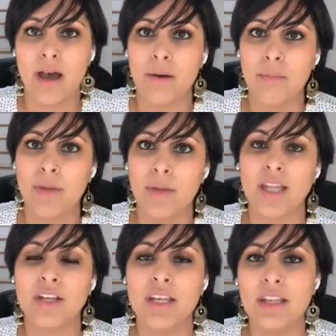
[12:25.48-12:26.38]

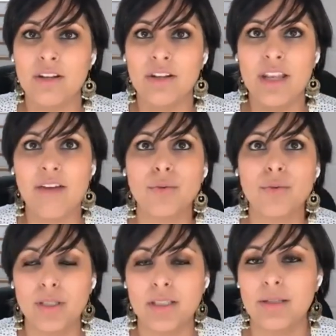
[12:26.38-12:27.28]
and never
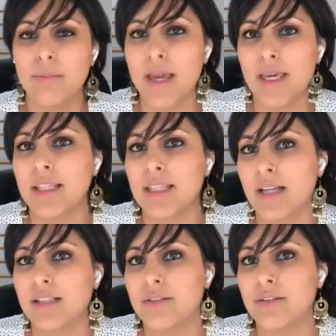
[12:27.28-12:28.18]
really making
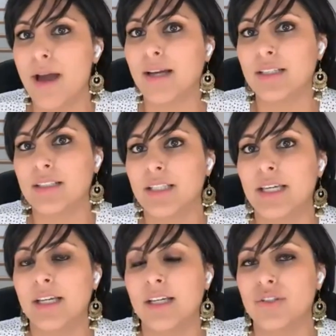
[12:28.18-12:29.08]
that direct
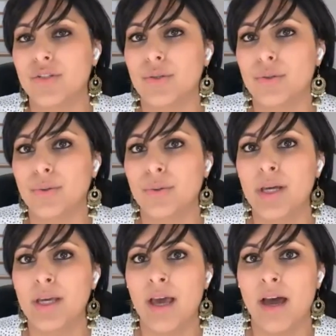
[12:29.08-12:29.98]
link to
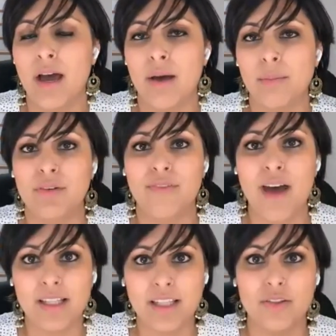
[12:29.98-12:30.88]
the
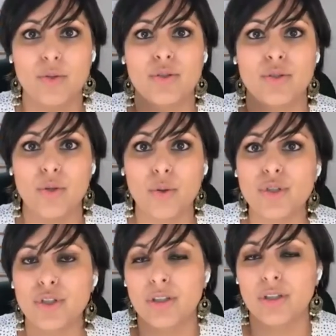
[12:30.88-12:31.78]
fact that those
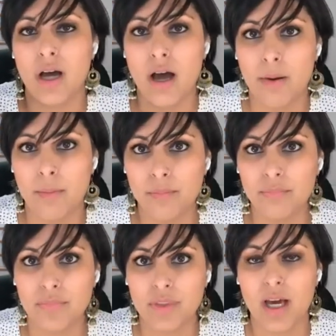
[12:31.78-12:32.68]
social
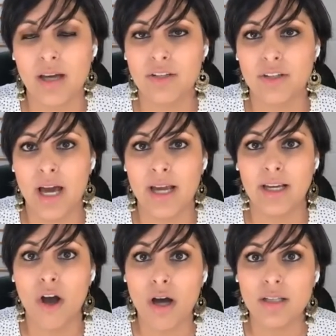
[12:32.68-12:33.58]

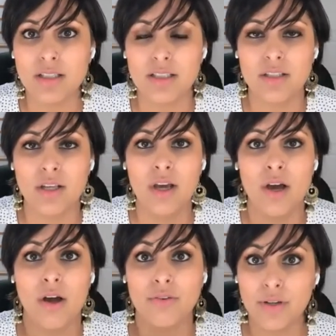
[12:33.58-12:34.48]
underlying causes
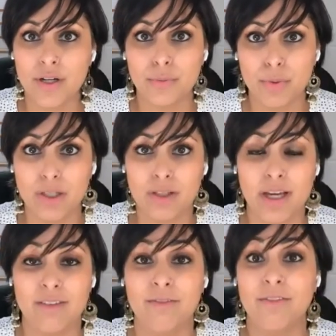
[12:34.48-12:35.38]
are very real
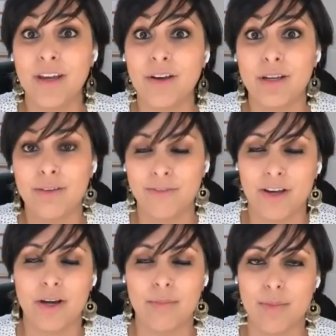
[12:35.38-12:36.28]
and very,
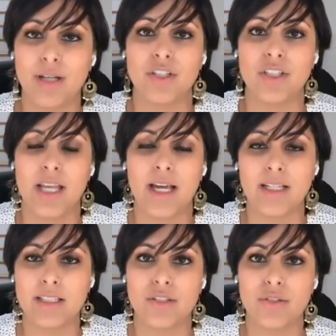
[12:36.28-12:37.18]
very much
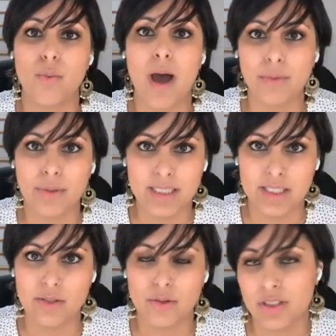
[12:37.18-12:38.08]
connected to why we
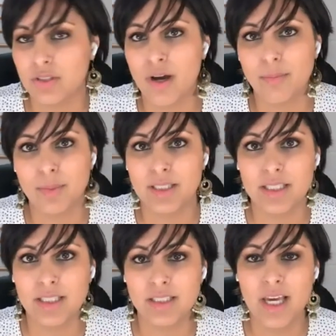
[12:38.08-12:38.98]
see those
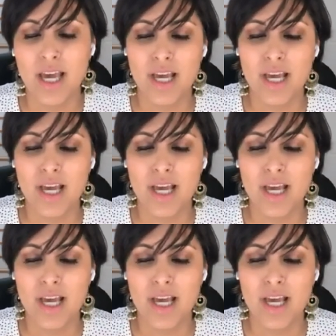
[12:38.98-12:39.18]
discrepancies.